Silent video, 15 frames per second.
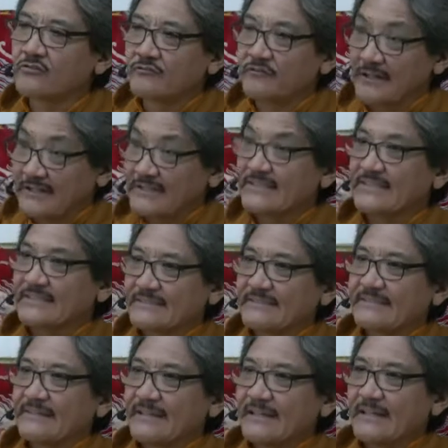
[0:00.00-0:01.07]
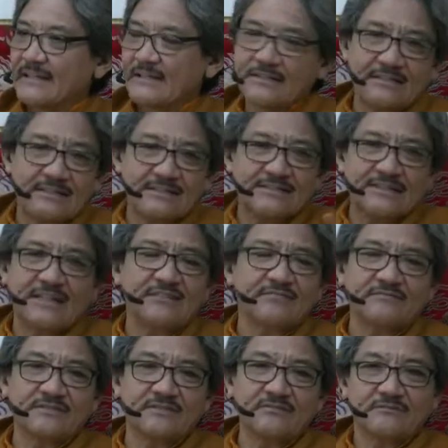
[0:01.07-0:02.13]
faces this kind
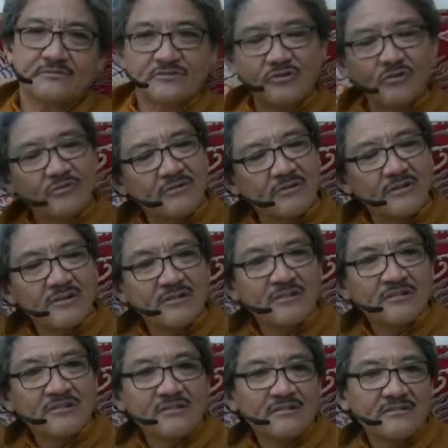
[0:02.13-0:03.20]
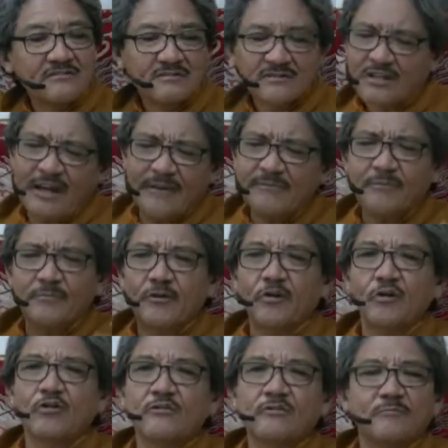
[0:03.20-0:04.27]
of So, so everybody,
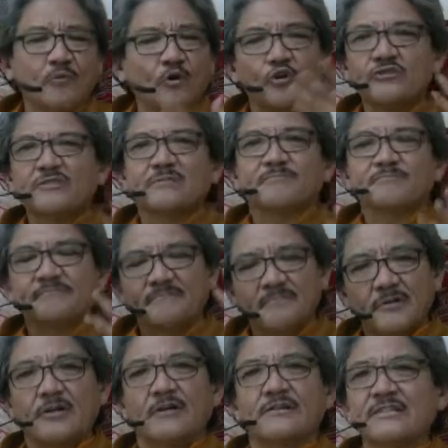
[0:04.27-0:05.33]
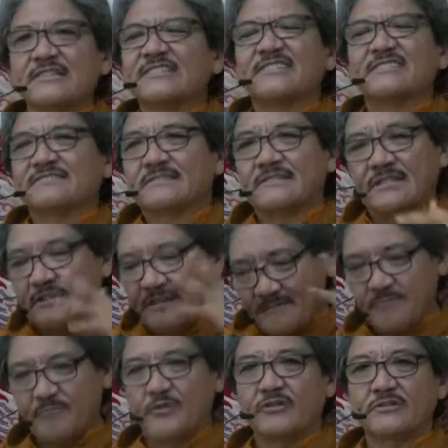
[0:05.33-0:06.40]
or the most uh, richest
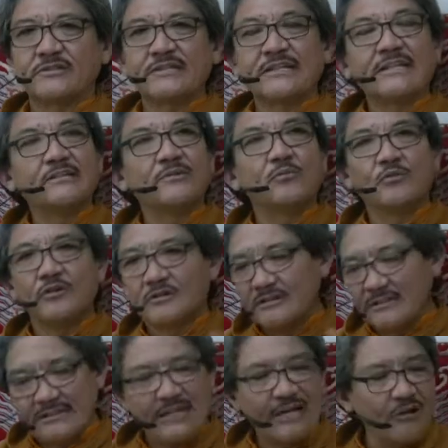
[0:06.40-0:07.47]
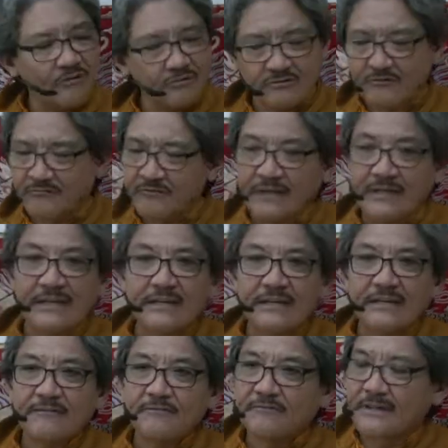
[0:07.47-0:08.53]
person in the world, they also face
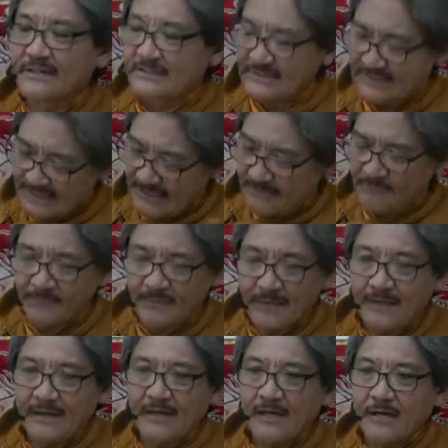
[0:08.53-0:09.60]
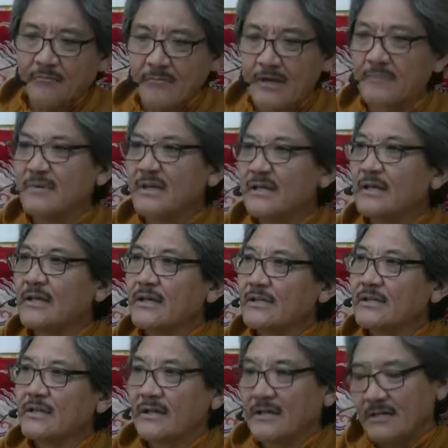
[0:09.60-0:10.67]
they say maybe
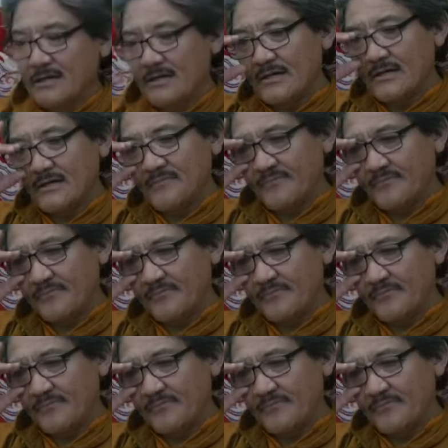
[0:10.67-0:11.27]
um,